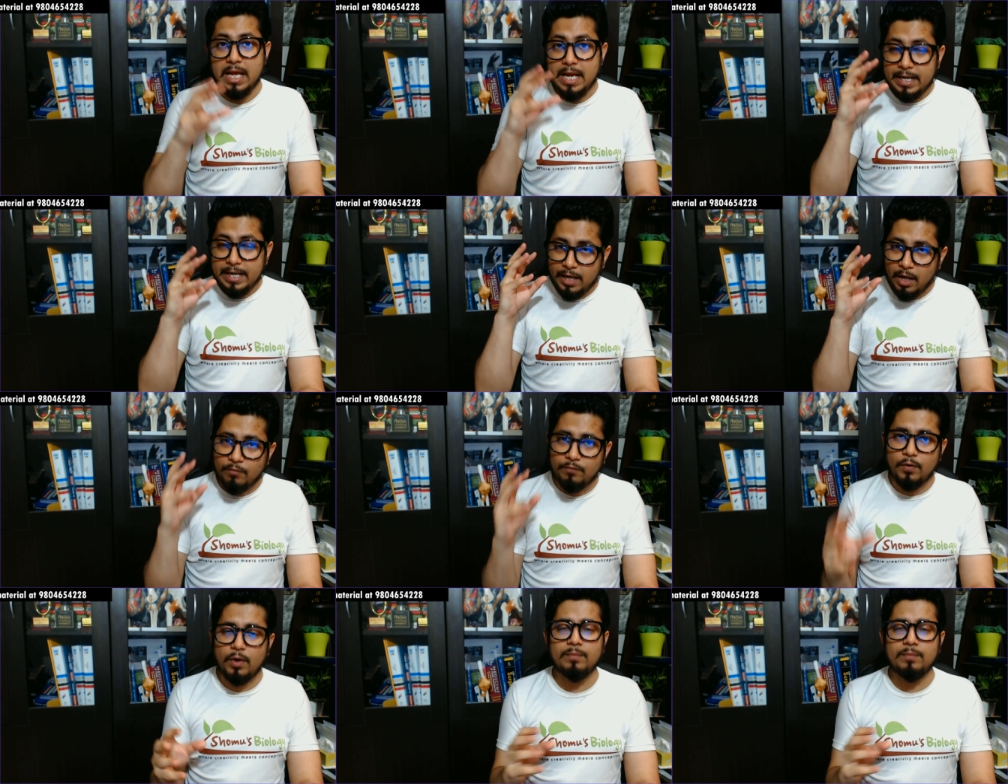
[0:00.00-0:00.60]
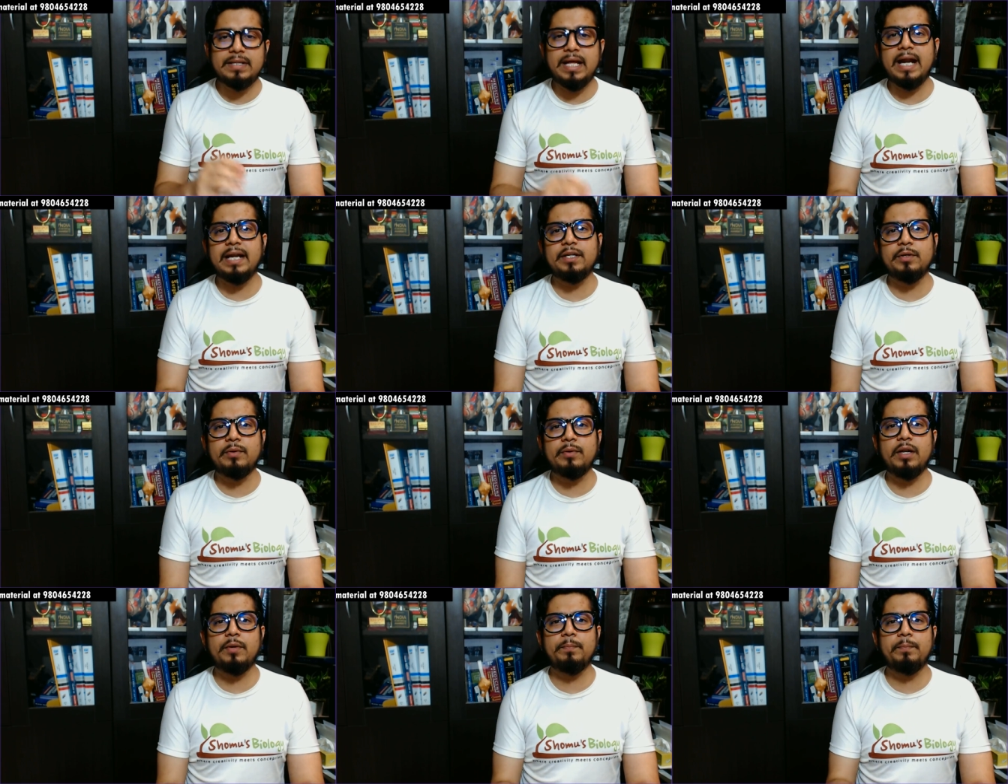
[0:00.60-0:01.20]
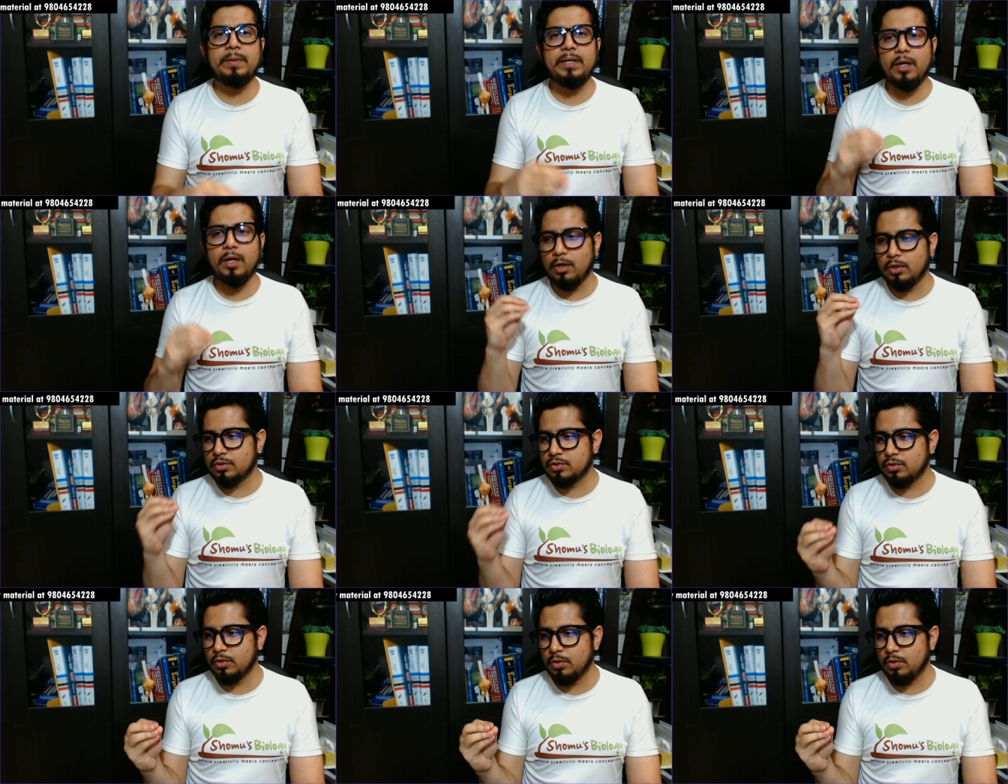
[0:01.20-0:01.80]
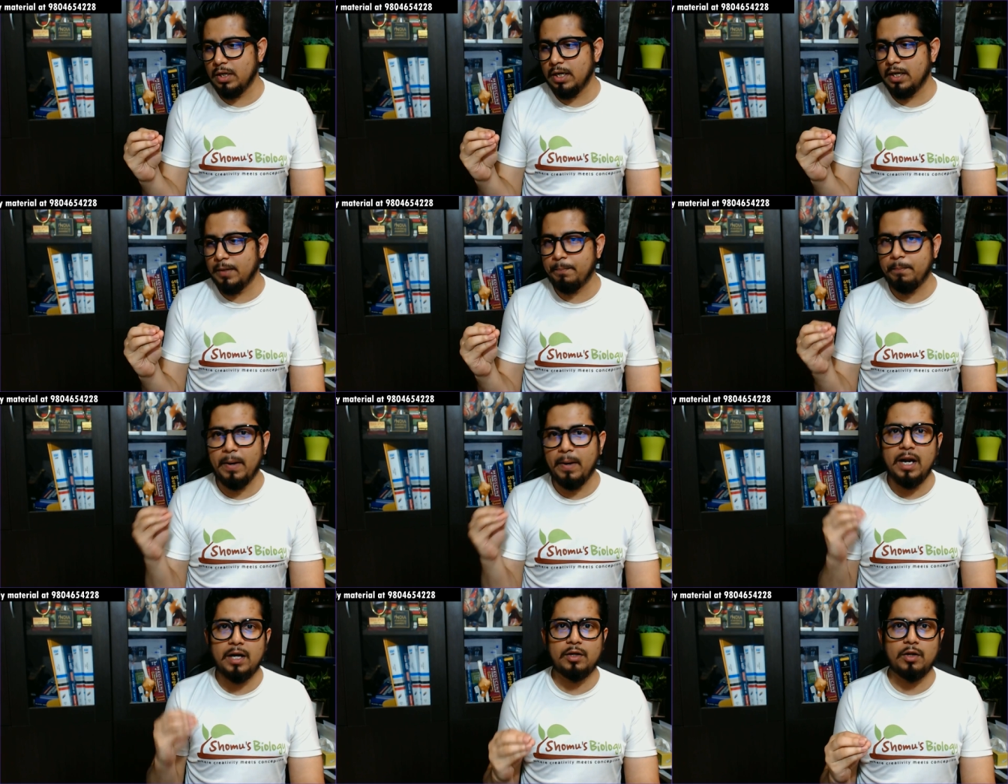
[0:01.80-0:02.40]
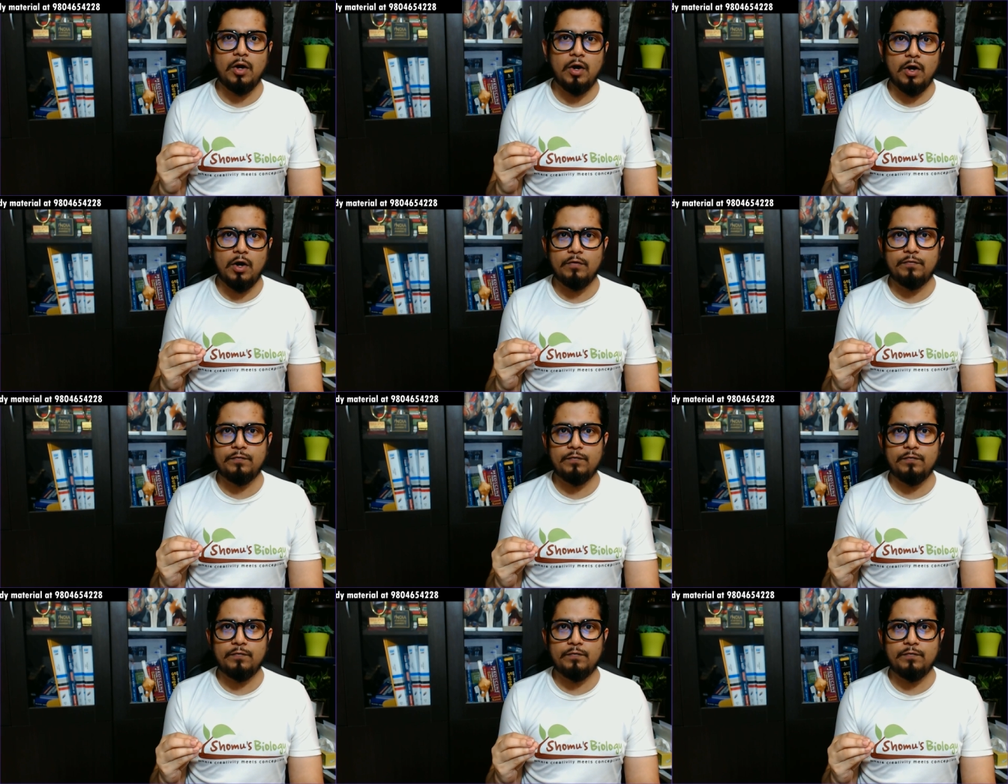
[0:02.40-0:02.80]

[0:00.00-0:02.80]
Now from that, you can be also a part of